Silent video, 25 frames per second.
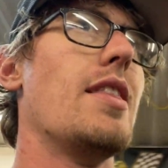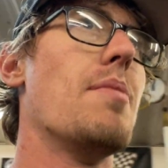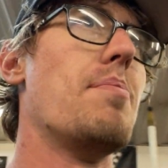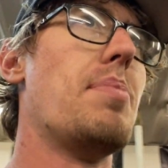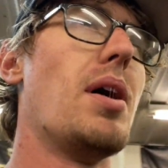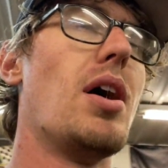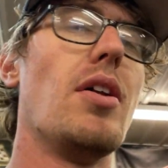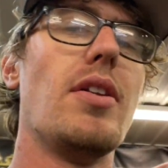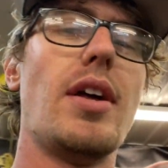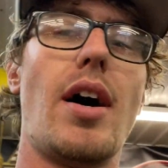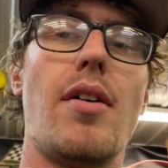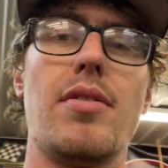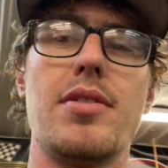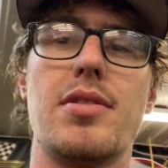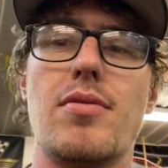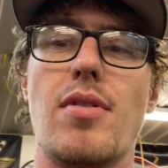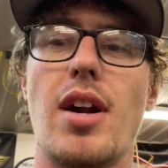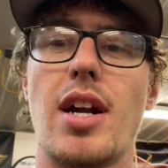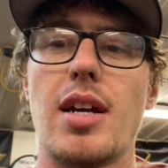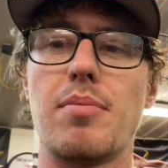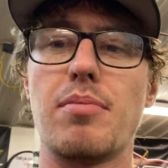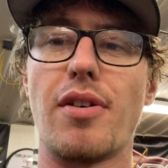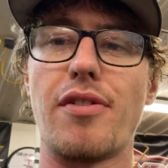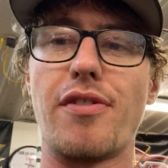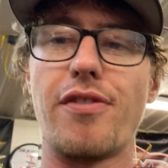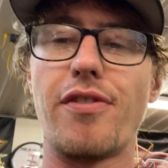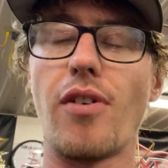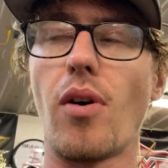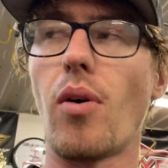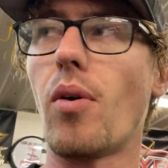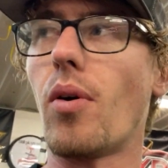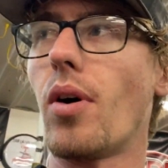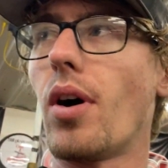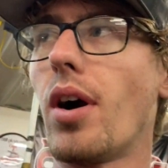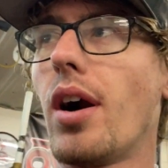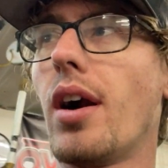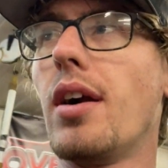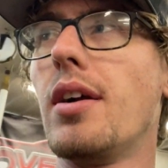the belt I was running
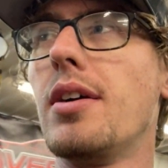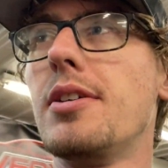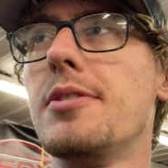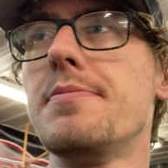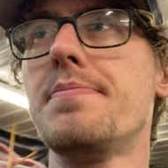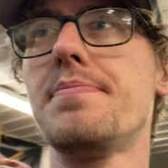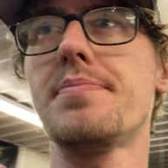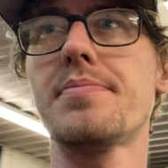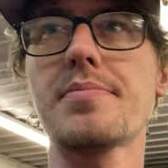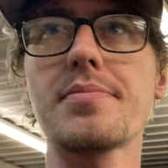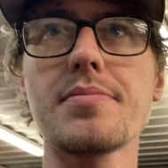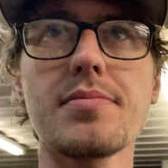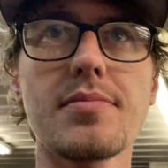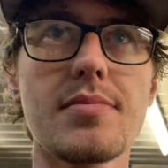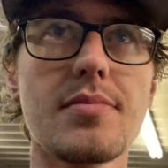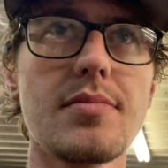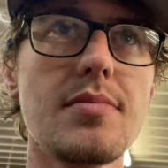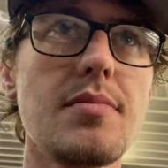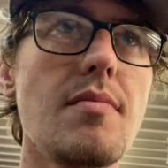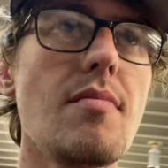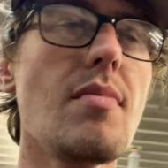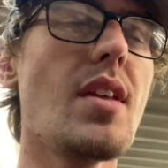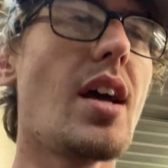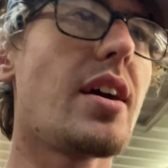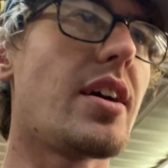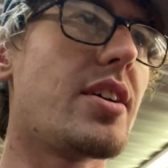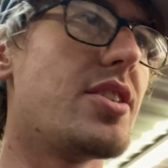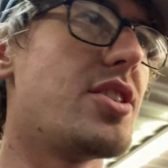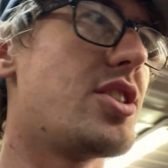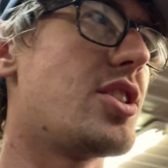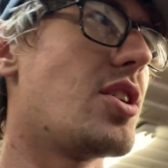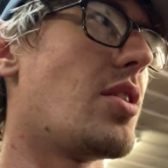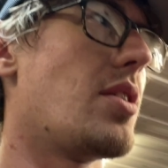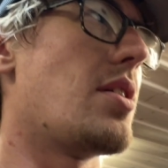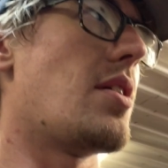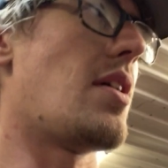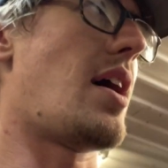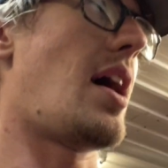before, I can
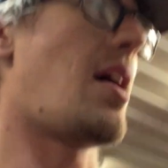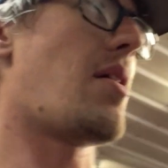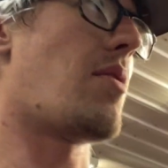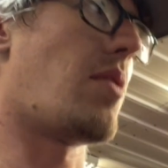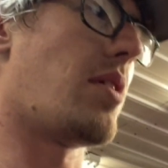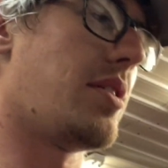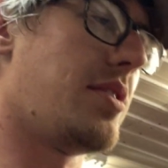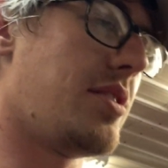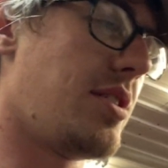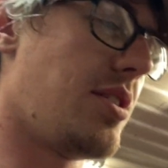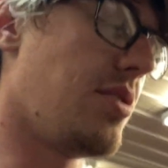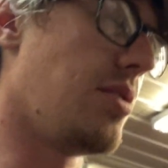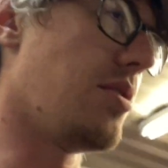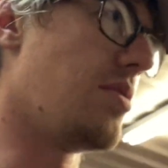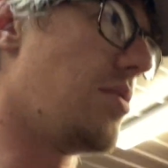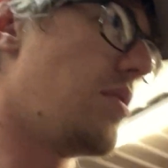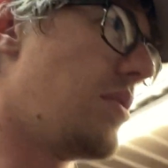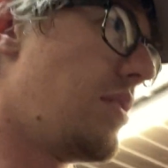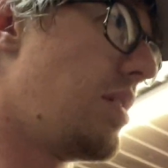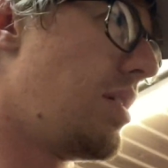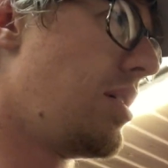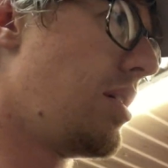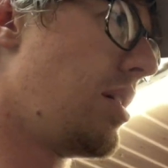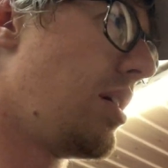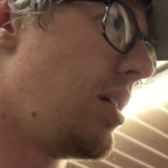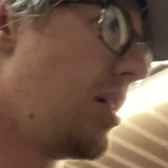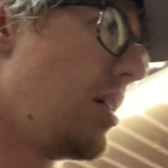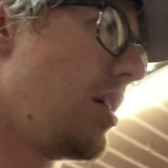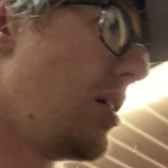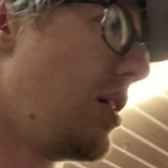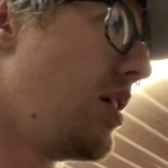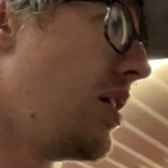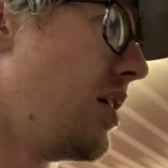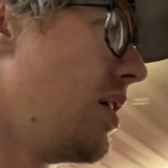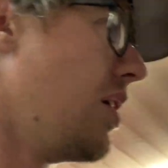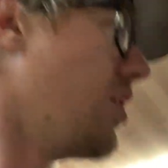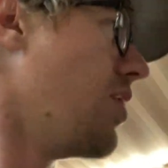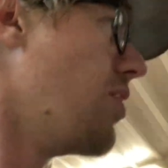show you that one too,
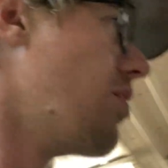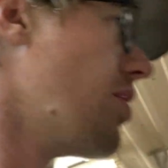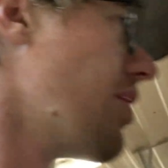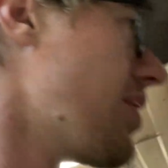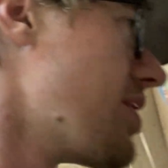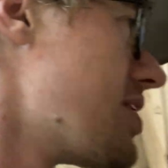with a